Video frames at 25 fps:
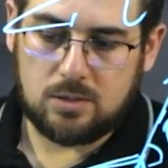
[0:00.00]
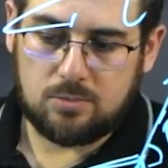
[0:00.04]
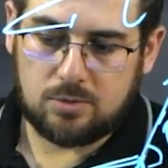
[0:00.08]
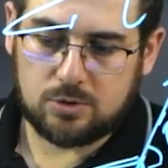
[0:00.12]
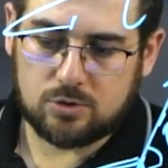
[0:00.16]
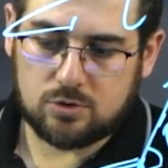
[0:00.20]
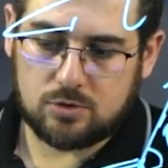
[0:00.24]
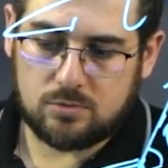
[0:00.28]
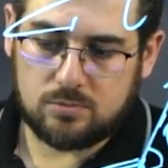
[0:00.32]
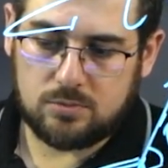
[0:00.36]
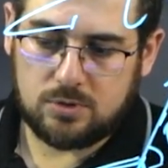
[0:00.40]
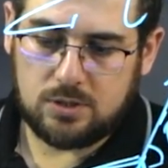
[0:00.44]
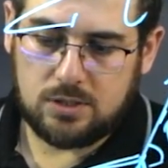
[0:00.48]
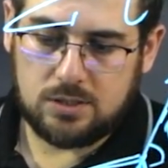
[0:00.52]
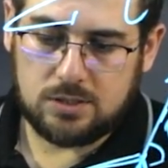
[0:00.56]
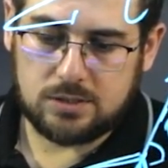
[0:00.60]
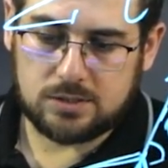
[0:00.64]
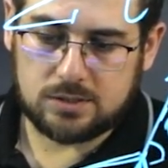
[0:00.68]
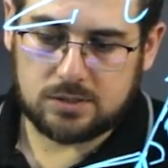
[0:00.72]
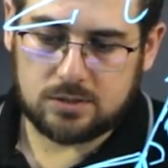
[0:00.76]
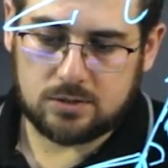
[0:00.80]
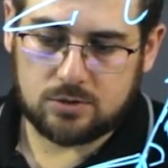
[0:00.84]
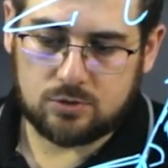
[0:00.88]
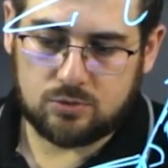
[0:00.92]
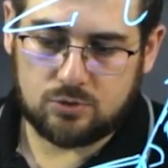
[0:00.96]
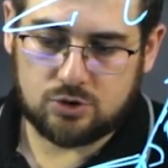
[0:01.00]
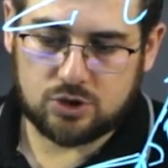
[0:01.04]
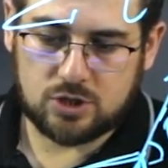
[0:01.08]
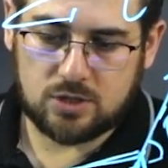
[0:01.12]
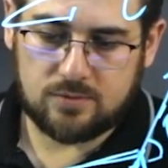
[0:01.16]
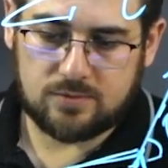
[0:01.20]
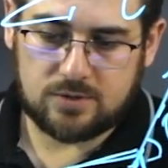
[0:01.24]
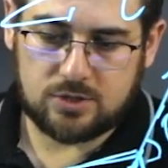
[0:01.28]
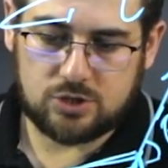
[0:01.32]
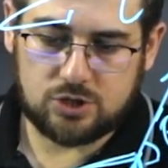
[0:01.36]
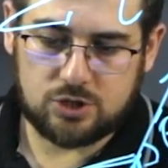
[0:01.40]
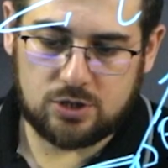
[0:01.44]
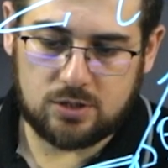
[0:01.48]
and then we draw a
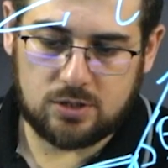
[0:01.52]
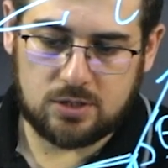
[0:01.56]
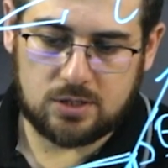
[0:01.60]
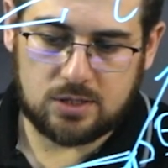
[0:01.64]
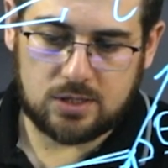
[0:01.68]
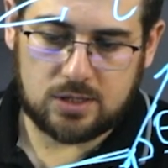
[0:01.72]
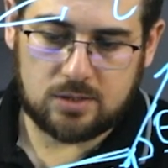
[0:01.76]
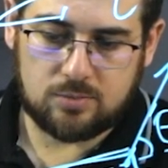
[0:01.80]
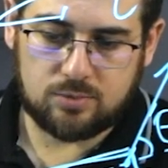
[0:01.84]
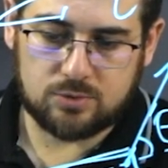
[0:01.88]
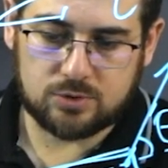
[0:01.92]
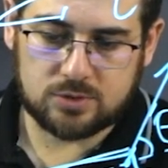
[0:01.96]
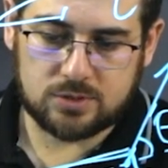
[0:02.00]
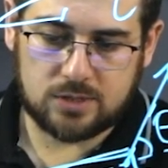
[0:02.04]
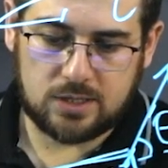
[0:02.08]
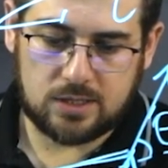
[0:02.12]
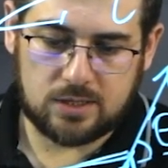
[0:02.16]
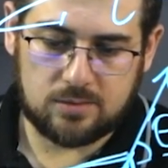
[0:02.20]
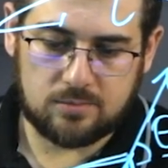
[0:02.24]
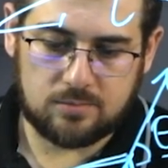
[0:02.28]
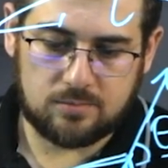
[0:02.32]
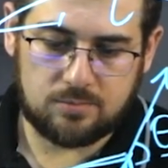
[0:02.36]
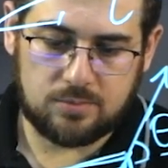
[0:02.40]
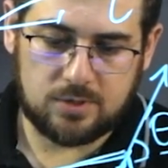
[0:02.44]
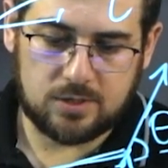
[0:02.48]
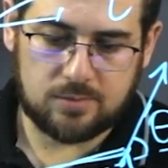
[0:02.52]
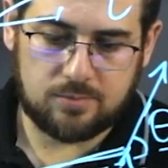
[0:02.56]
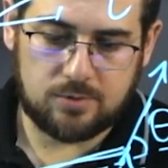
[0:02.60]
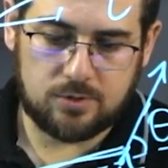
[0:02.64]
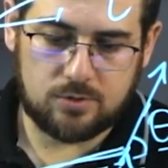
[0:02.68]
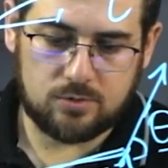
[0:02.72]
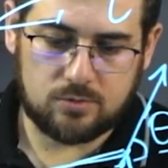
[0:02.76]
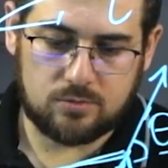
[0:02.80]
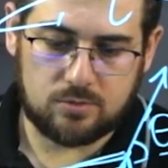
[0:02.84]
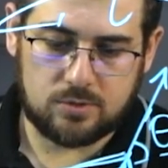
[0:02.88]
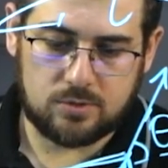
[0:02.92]
perpendicular from the pivot point,